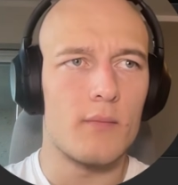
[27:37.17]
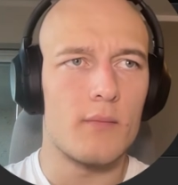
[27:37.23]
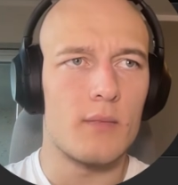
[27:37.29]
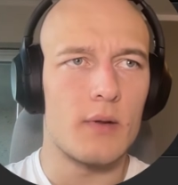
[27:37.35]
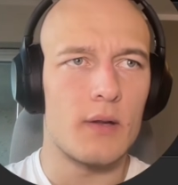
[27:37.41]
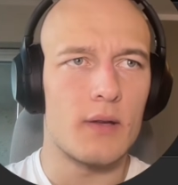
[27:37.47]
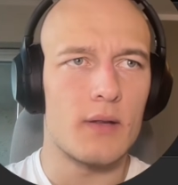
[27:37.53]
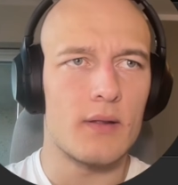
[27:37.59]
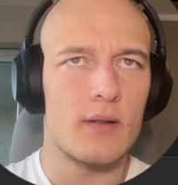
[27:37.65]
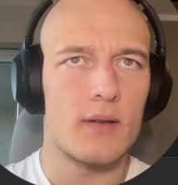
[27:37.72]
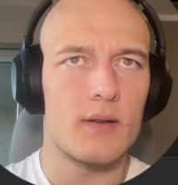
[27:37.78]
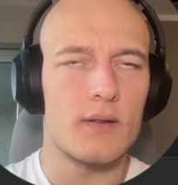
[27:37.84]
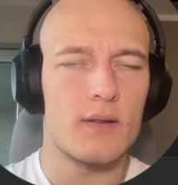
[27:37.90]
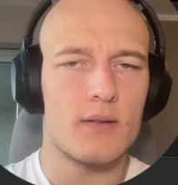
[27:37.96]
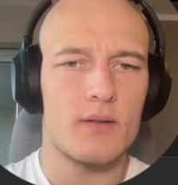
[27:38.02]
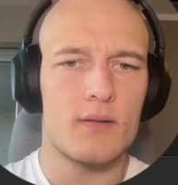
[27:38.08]
like
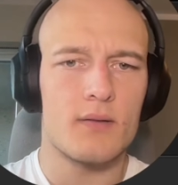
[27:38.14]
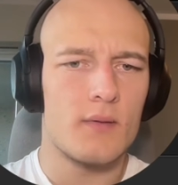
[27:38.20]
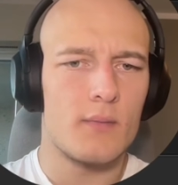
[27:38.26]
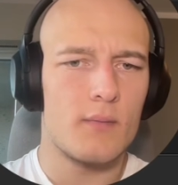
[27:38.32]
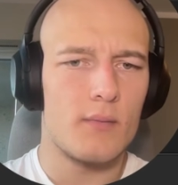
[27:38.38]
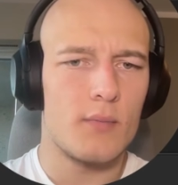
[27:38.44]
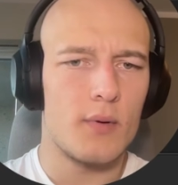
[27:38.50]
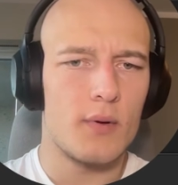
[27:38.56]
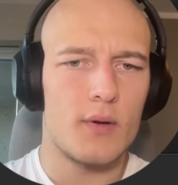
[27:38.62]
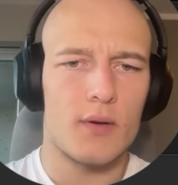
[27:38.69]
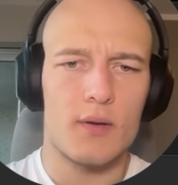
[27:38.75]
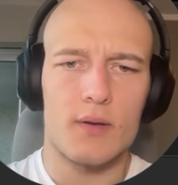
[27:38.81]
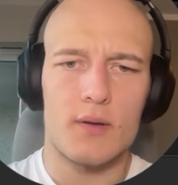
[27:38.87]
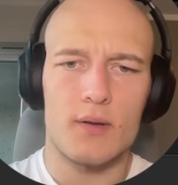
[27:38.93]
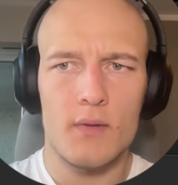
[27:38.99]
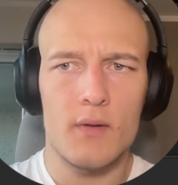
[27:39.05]
this by
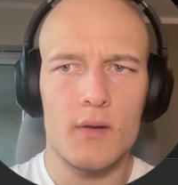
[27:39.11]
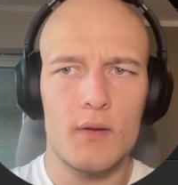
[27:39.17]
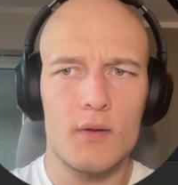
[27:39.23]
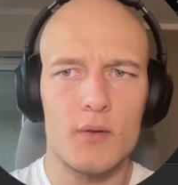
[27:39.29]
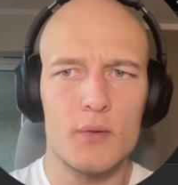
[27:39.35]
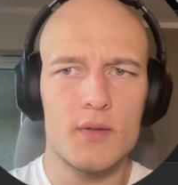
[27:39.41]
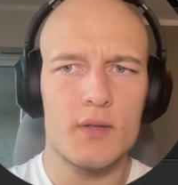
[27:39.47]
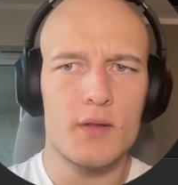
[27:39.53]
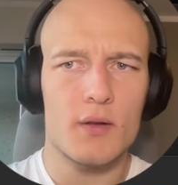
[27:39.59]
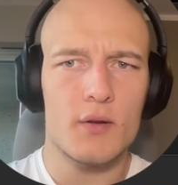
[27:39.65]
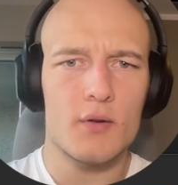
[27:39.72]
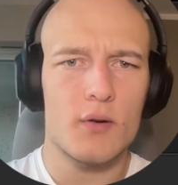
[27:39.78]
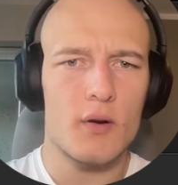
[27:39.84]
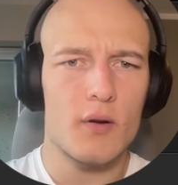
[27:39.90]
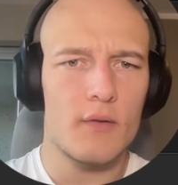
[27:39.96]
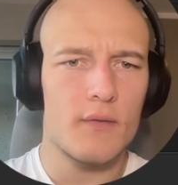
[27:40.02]
using the
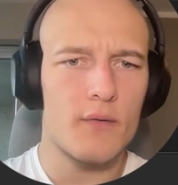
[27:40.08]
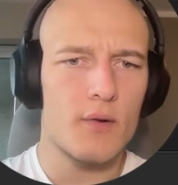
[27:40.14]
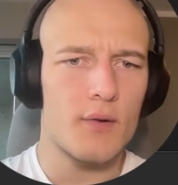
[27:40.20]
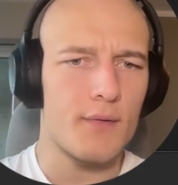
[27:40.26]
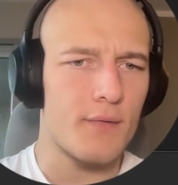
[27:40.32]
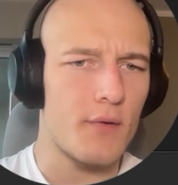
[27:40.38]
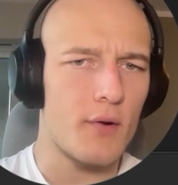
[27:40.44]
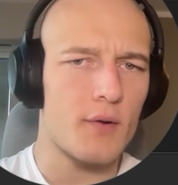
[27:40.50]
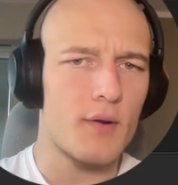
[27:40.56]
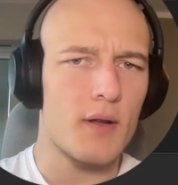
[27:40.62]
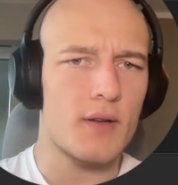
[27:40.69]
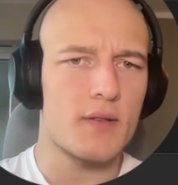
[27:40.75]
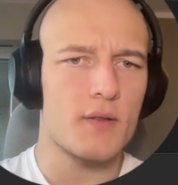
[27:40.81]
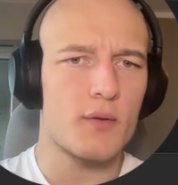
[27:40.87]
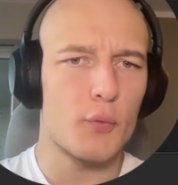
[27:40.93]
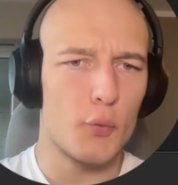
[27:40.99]
convert
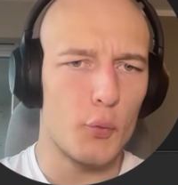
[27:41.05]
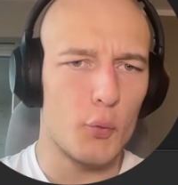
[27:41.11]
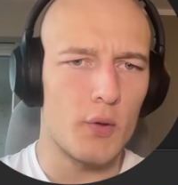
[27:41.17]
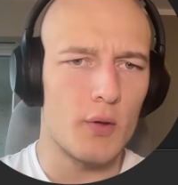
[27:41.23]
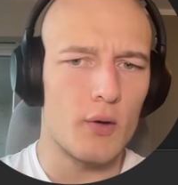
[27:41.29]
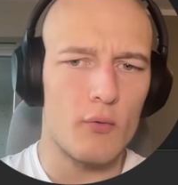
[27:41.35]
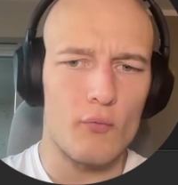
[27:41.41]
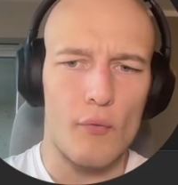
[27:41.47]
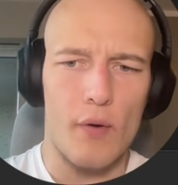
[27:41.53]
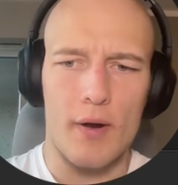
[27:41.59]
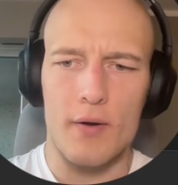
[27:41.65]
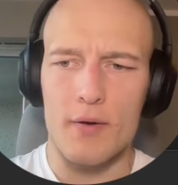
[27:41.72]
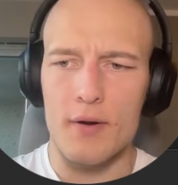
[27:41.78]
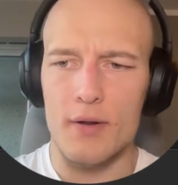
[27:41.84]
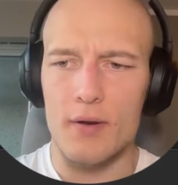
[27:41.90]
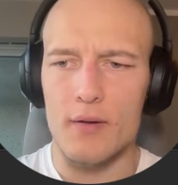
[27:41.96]
vertex tool rather
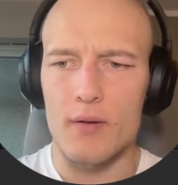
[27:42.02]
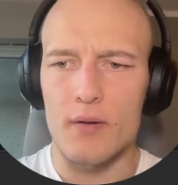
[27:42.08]
than